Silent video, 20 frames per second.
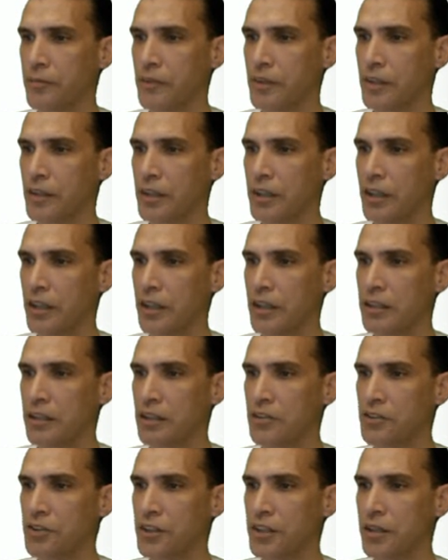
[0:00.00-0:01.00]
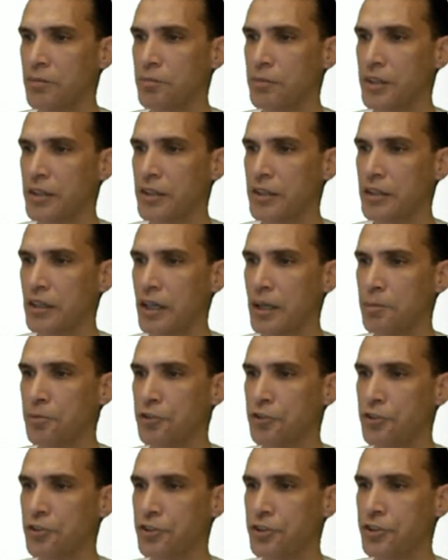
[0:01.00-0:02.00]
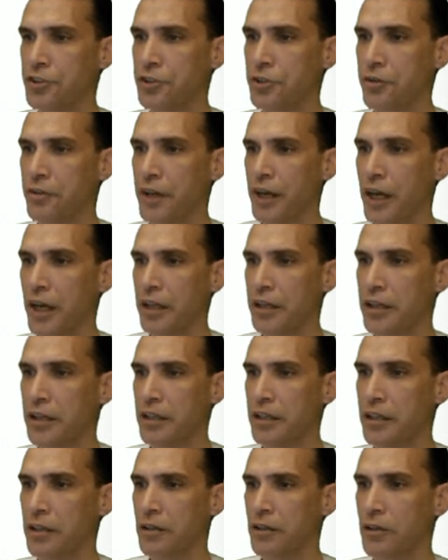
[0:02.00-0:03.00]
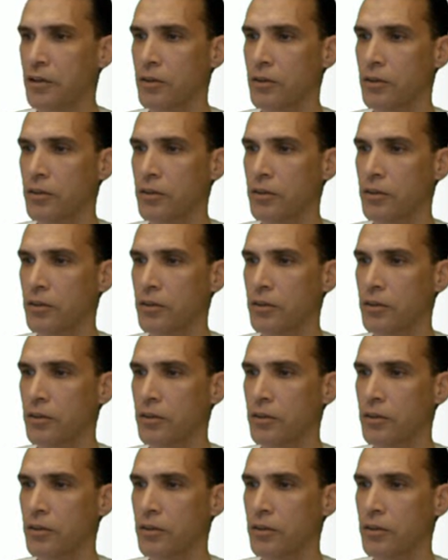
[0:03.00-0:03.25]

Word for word: Okay, it doesn't give me an option to do that here.